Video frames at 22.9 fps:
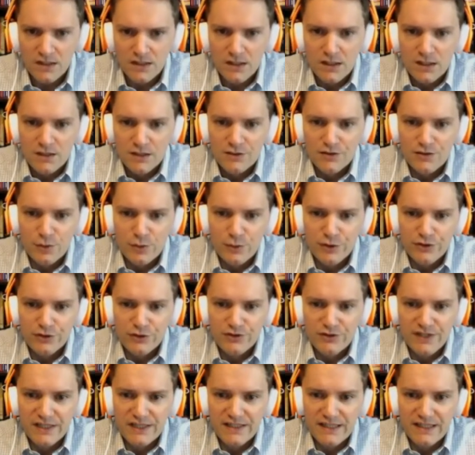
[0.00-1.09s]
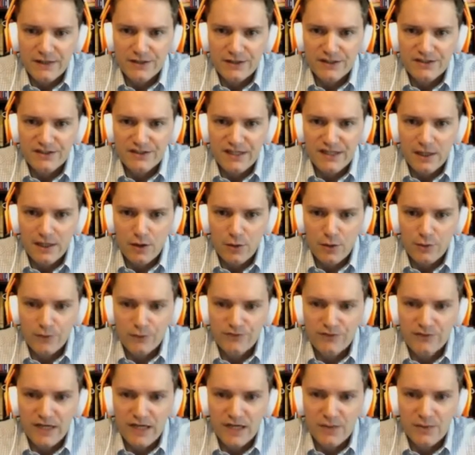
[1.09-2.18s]
So we do take down his tower. We've
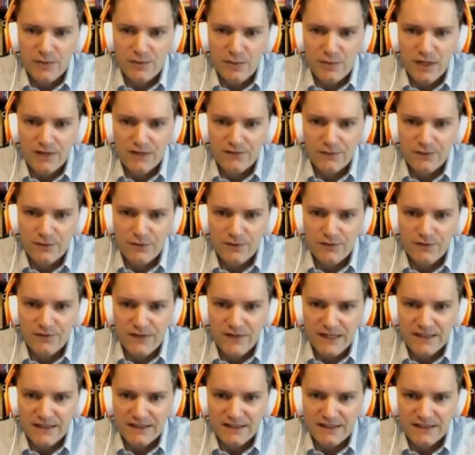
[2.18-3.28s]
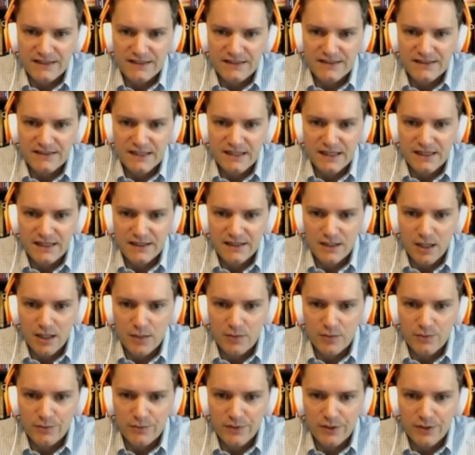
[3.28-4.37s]
got to be mindful of the fact that he's got a
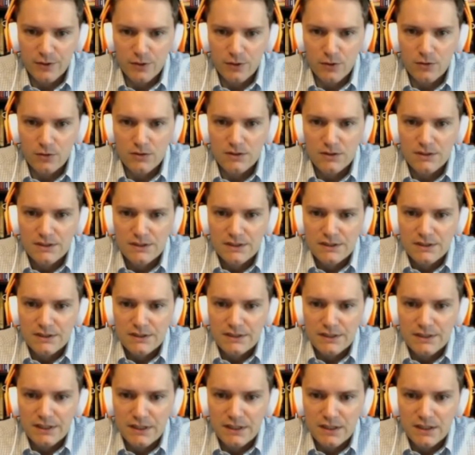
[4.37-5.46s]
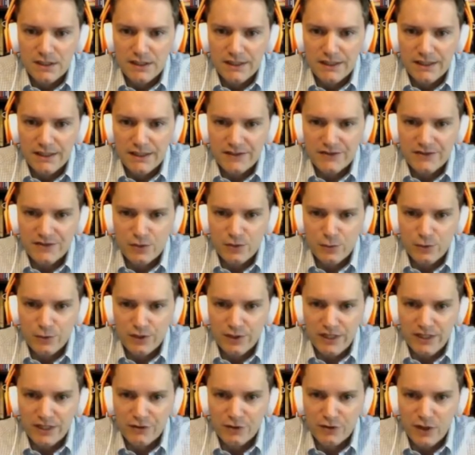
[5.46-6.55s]
goblin barrel. And so we're
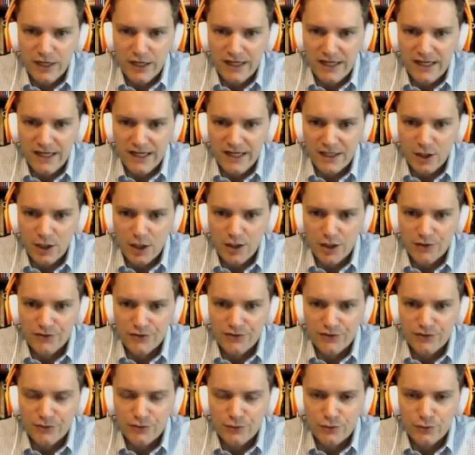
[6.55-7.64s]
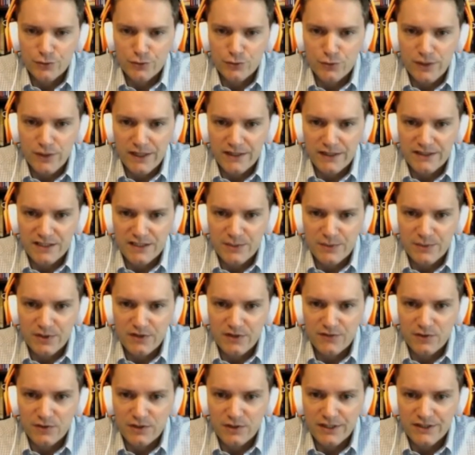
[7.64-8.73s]
going to try to hang on to and keep
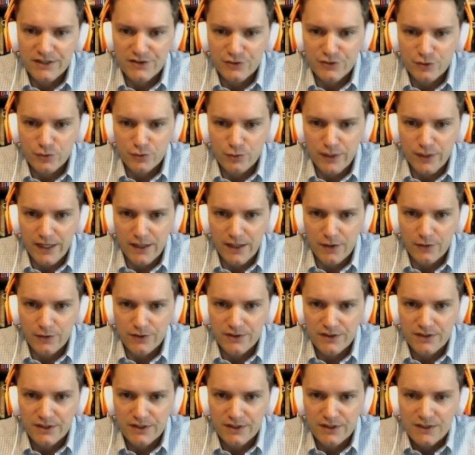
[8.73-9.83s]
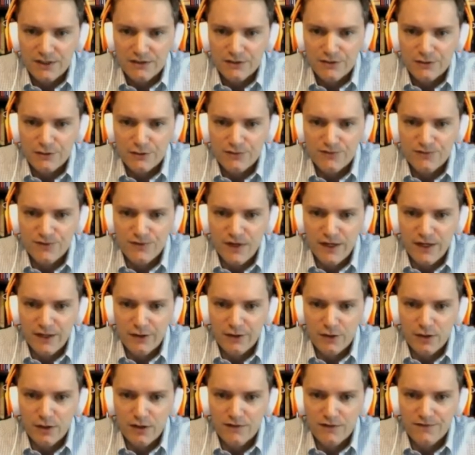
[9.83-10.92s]
enough elixir around to fire
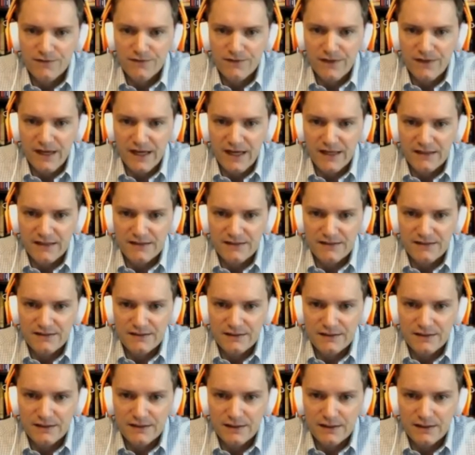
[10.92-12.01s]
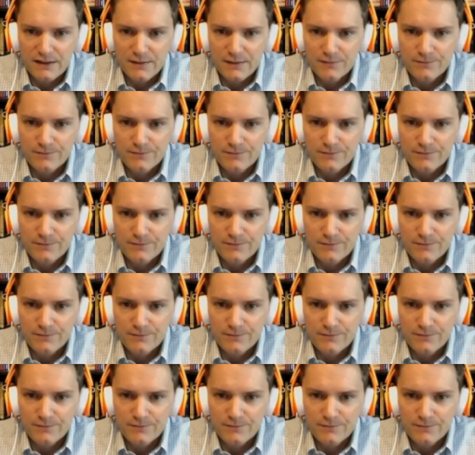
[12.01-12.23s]
off that. Alright,